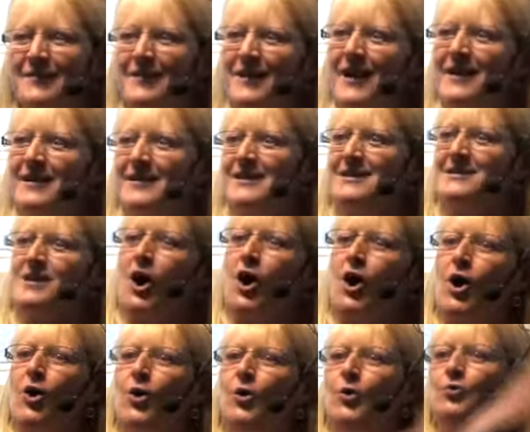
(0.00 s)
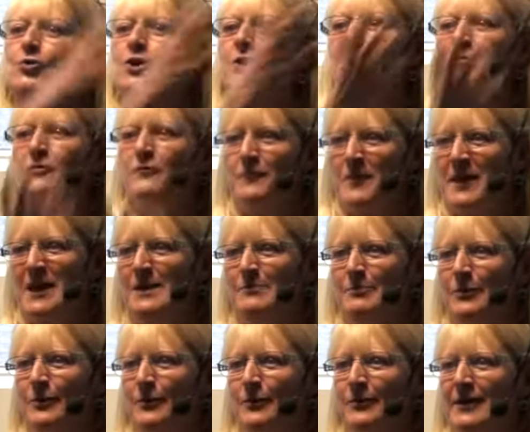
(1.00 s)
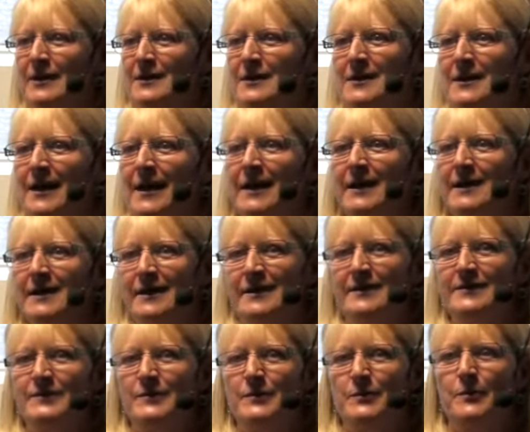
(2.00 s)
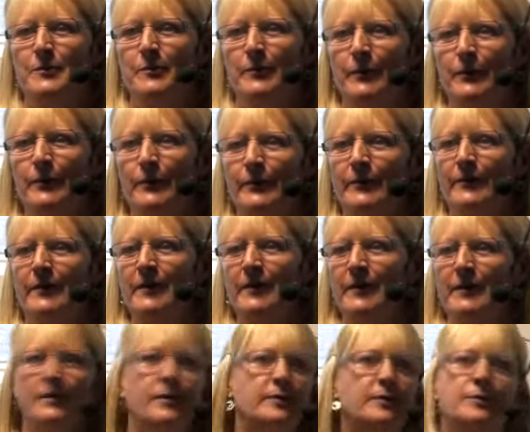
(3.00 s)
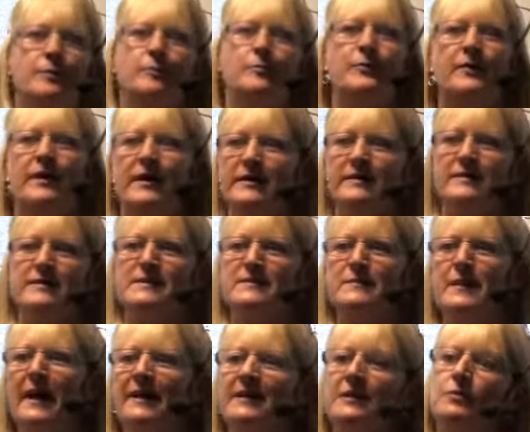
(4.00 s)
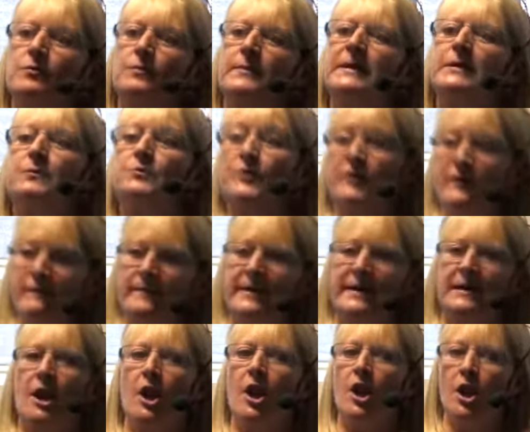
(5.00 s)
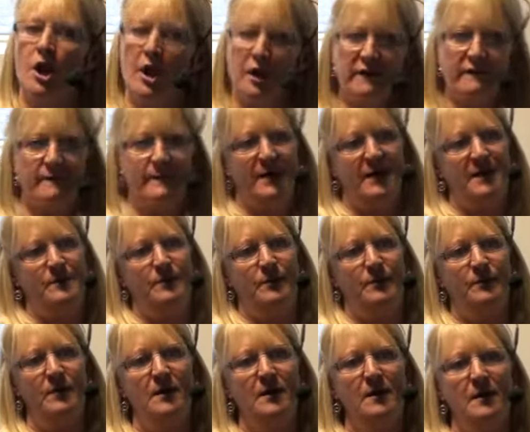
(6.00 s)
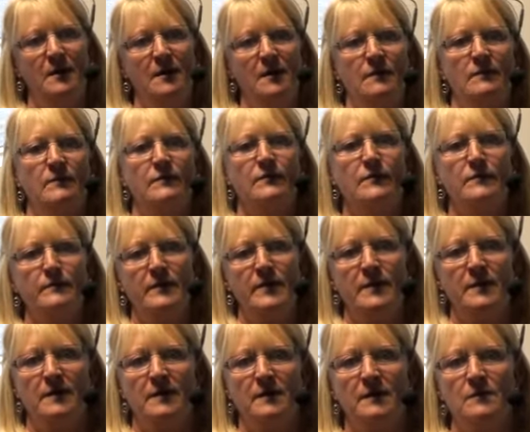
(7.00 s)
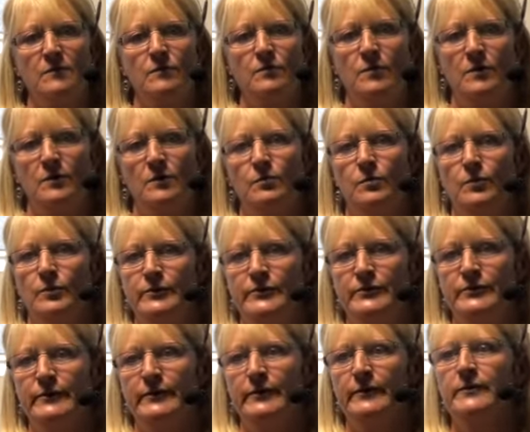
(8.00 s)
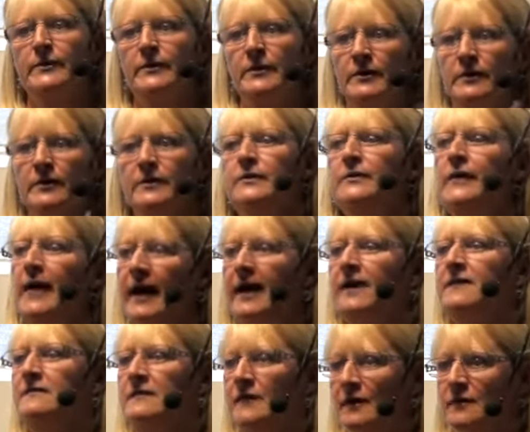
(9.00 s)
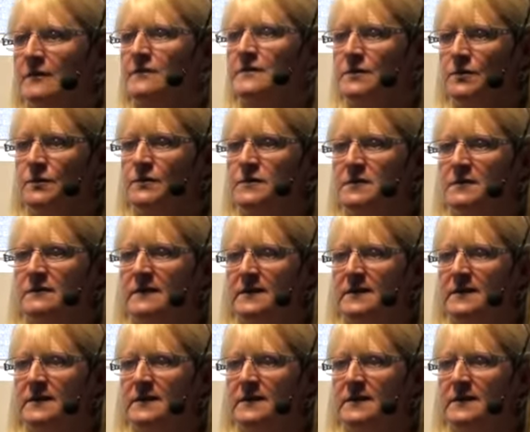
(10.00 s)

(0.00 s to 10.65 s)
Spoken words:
like there's a whole group of people in the 80s who were born who were bright and smart. There would have been a lot of people from the World War II who had those sorts of